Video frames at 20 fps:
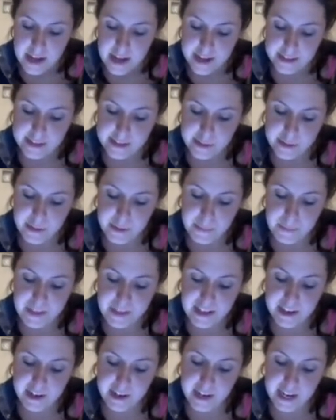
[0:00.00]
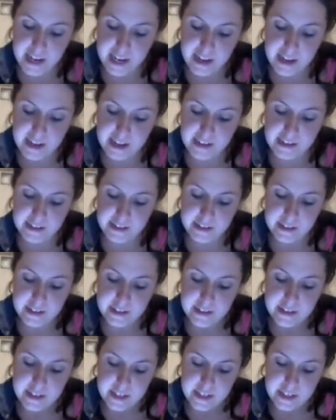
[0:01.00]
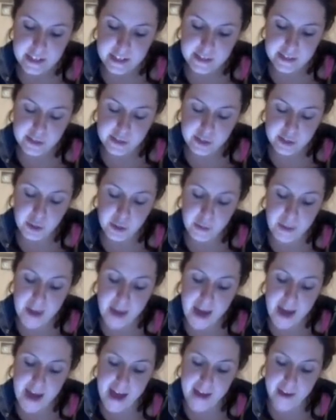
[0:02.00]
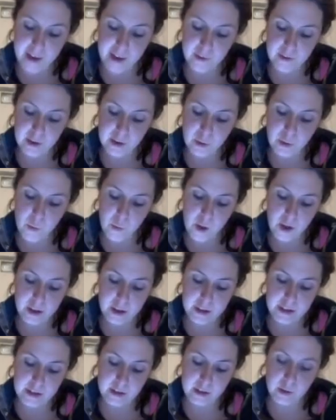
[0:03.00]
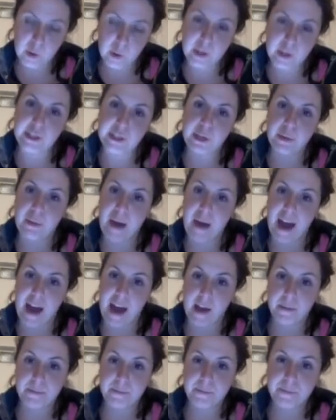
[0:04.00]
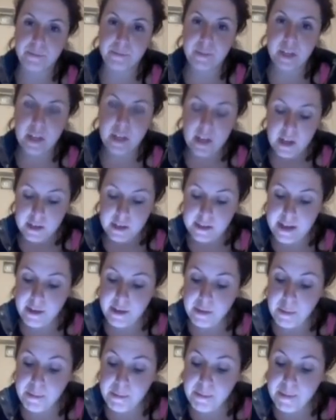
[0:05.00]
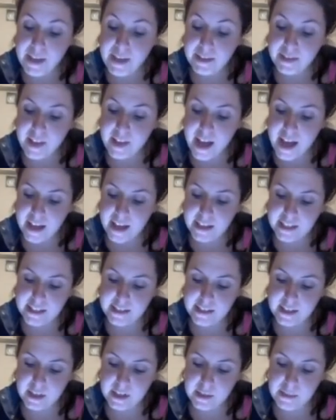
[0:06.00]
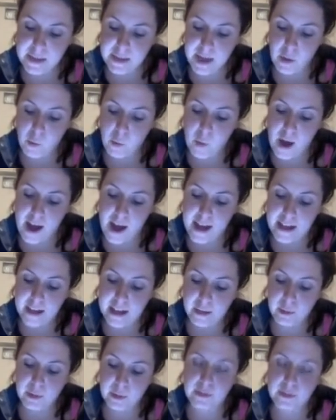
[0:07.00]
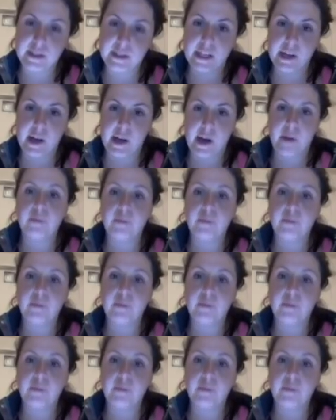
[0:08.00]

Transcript: And so the period is 2 pi over 1 or 2 pi. Now the midline is going to be at y equals 0.